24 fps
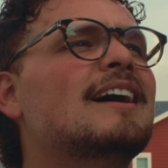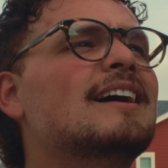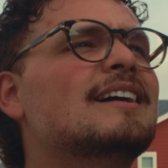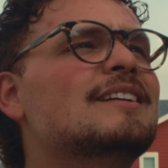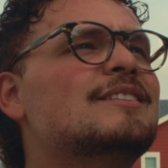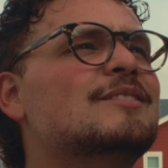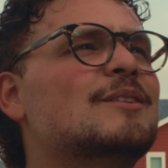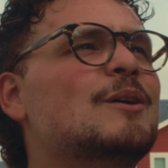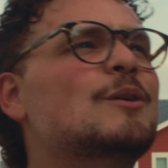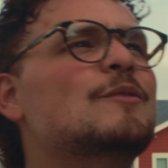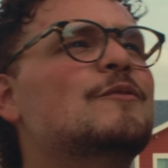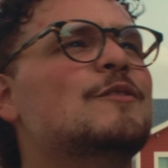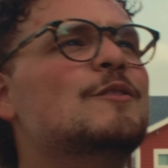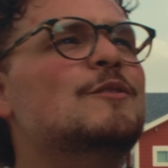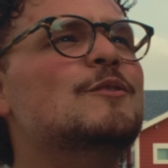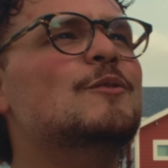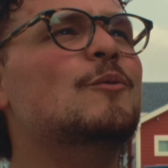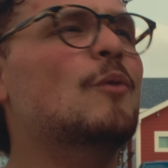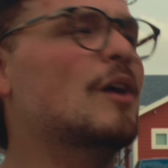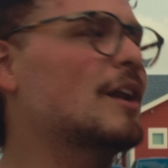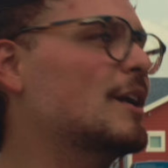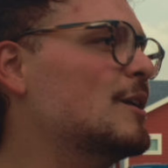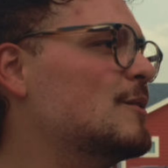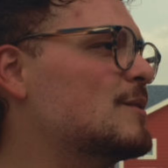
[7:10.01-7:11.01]
So if you do
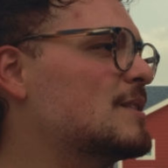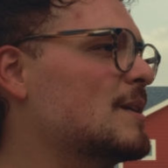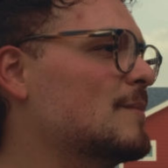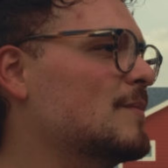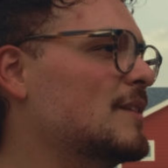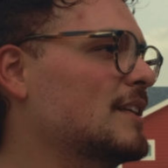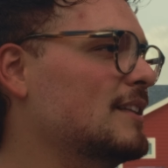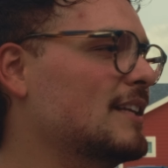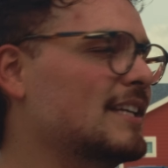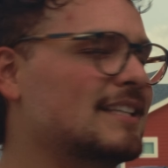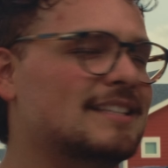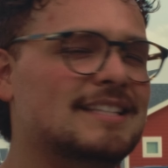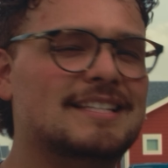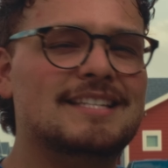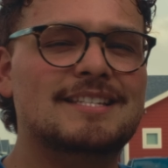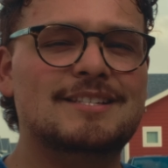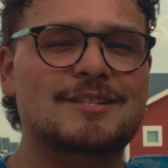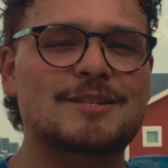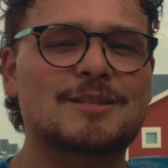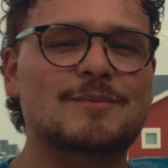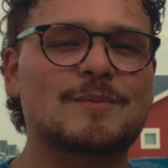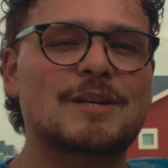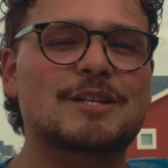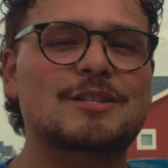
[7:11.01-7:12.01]
want to do something like this,
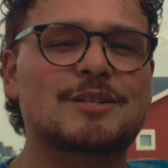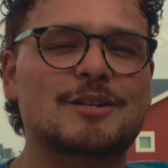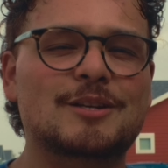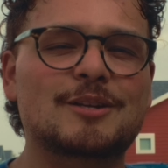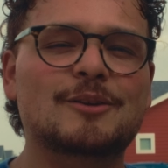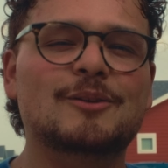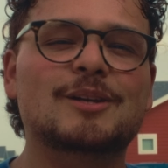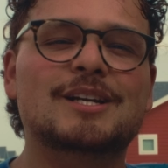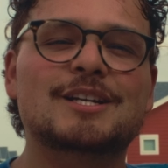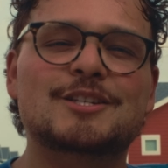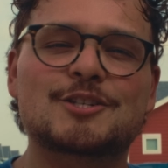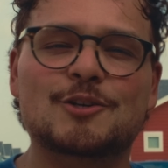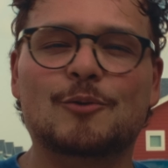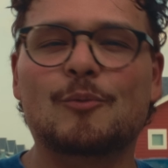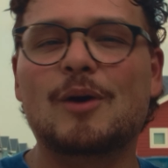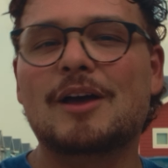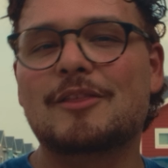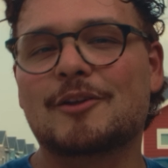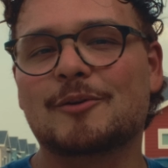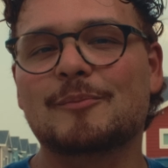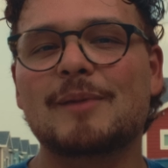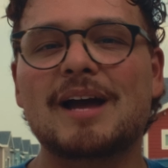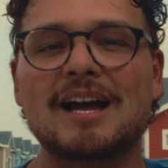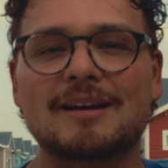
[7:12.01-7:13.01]
just make sure you look at your
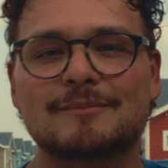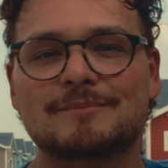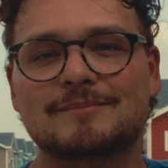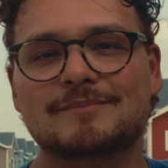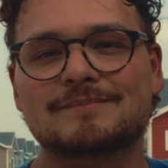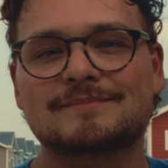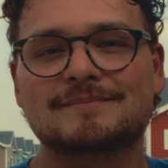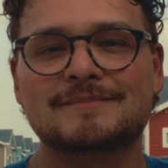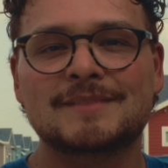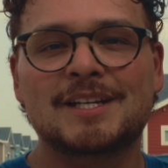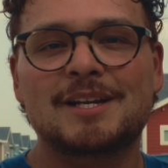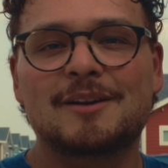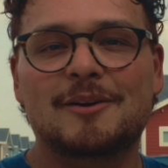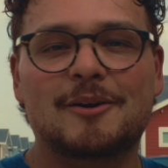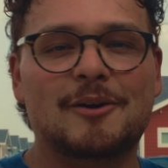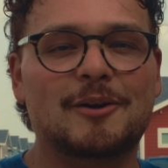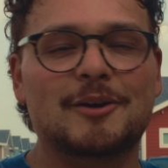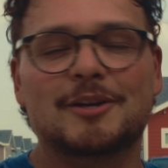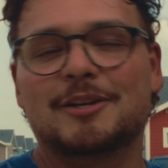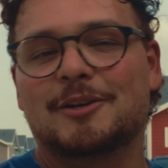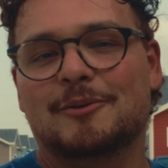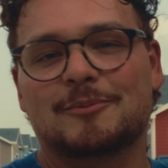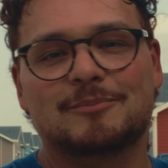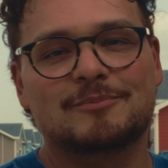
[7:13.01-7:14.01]
weather map
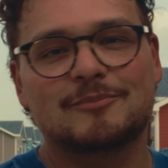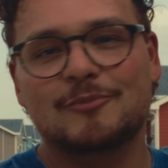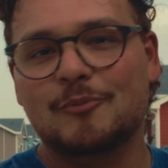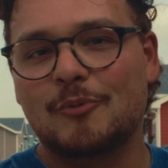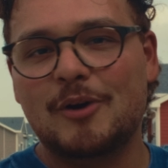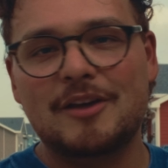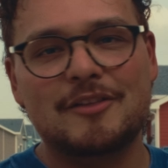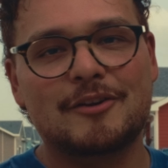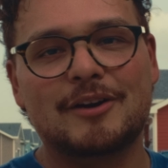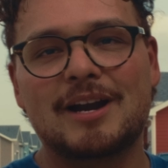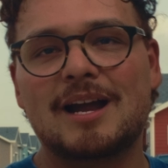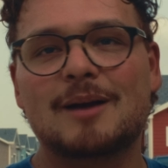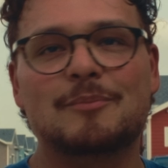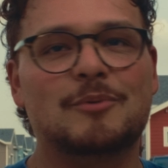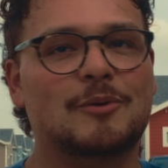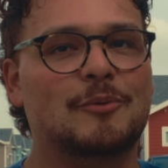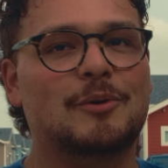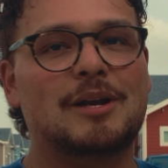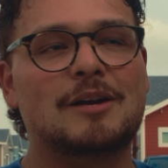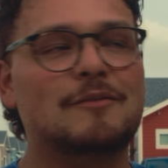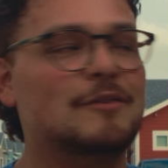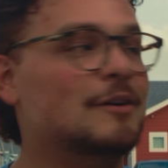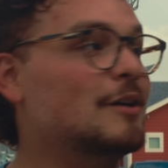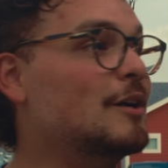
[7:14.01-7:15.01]
or your weather app or
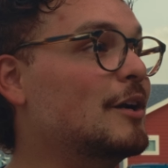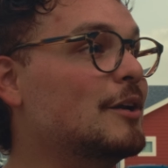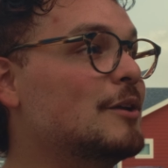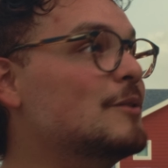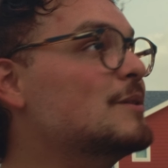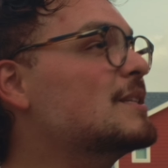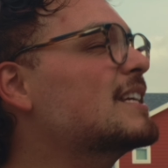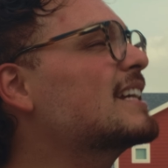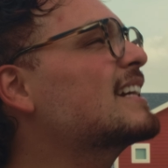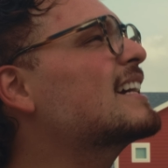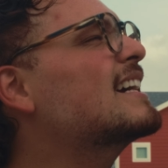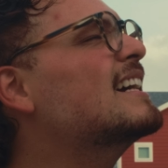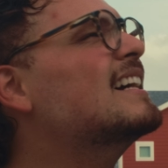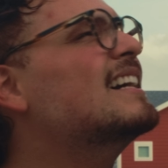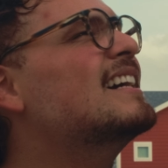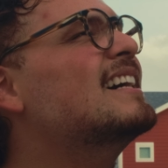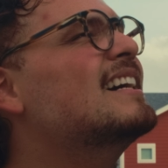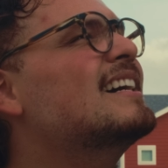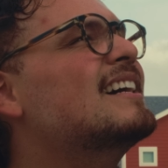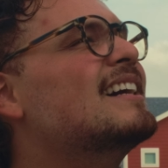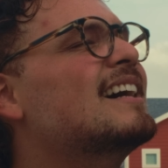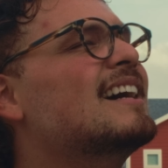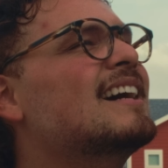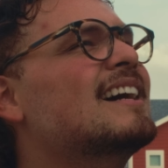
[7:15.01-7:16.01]
whatever you're using.
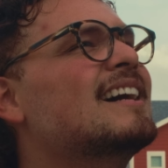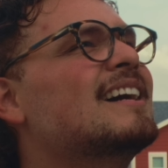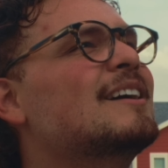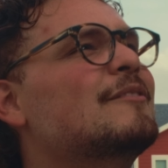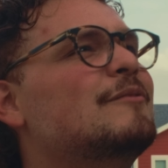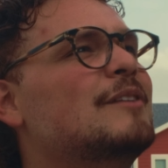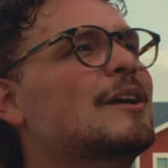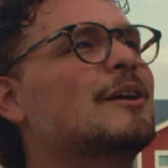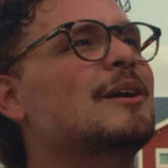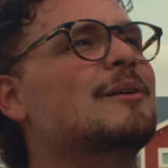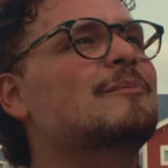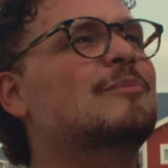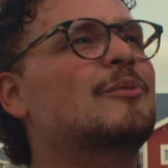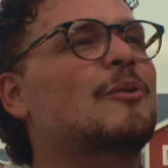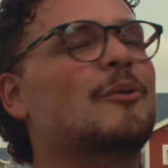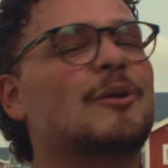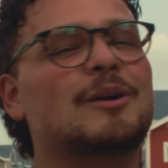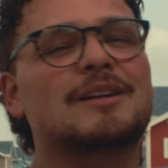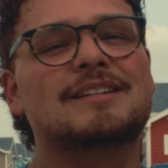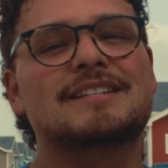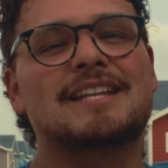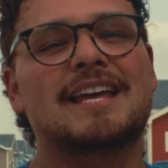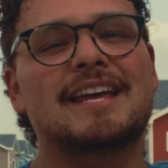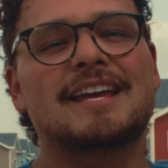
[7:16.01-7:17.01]
Very
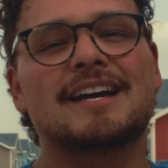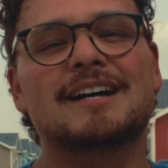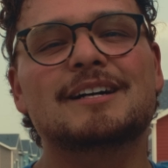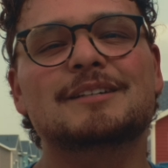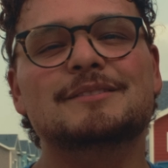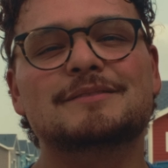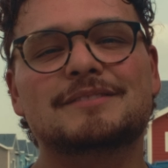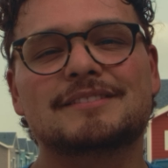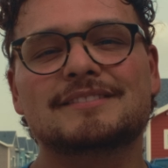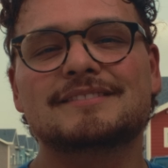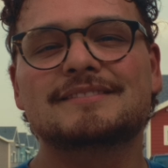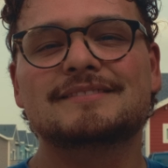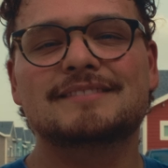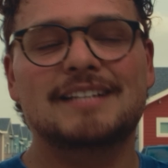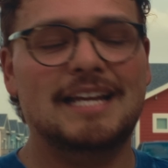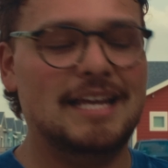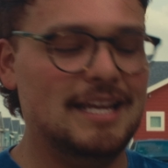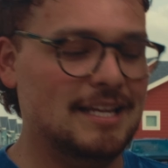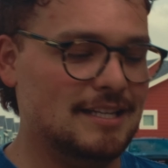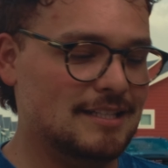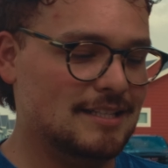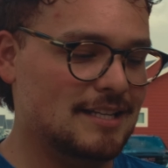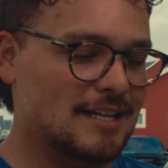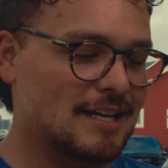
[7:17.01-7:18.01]
important day of,
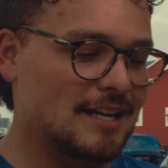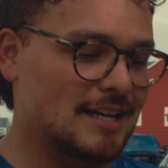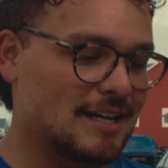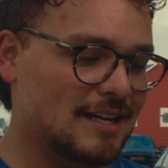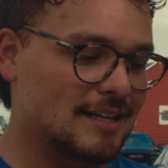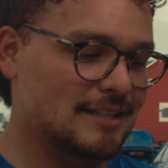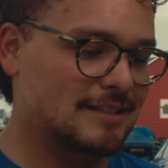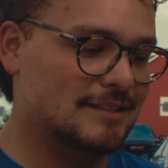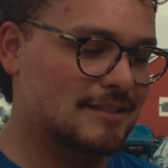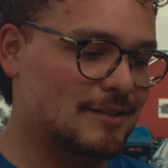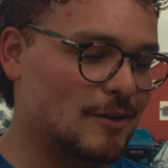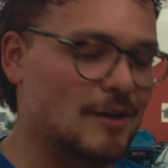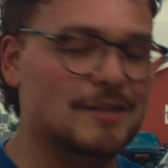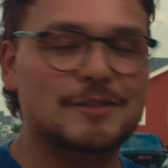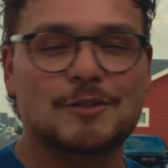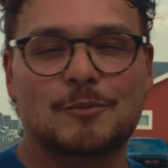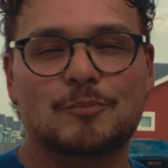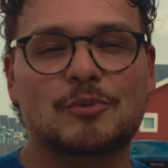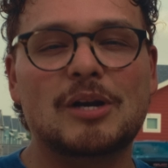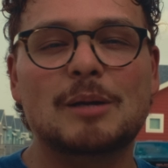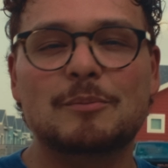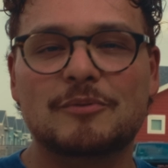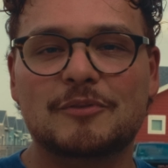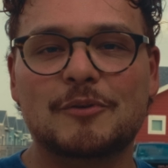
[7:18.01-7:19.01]
and to also
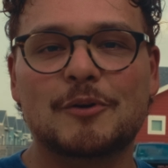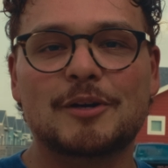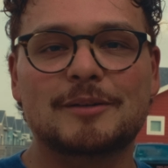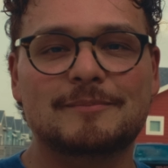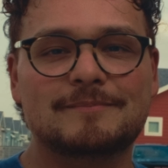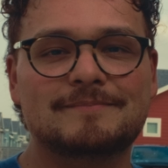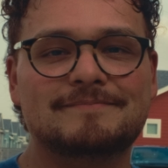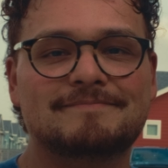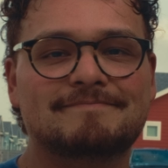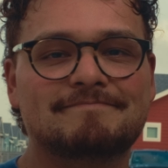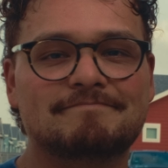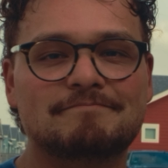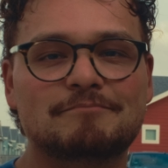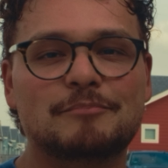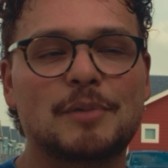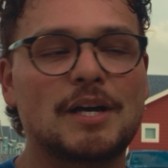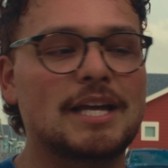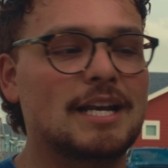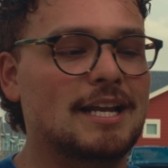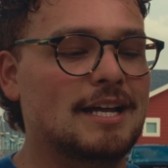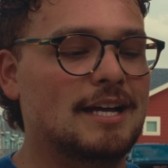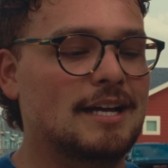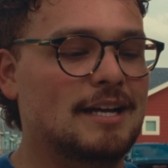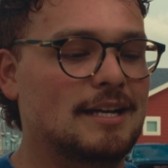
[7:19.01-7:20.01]
prep for,
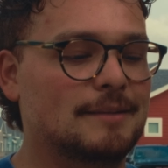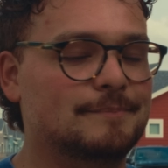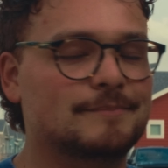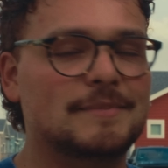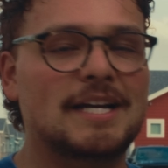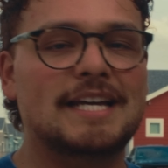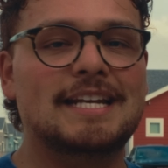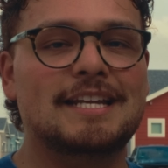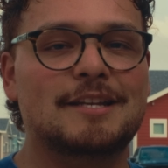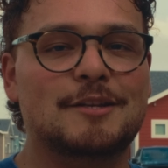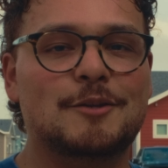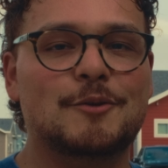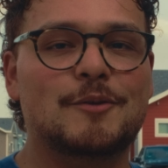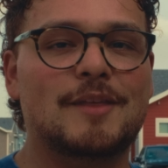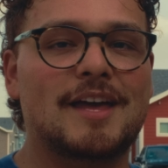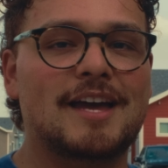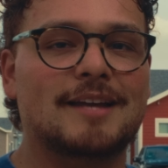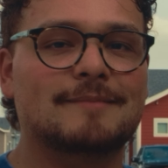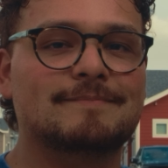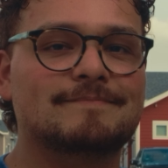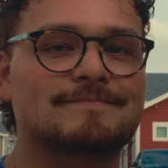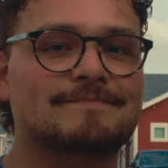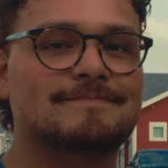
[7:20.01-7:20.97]
but I didn't do that.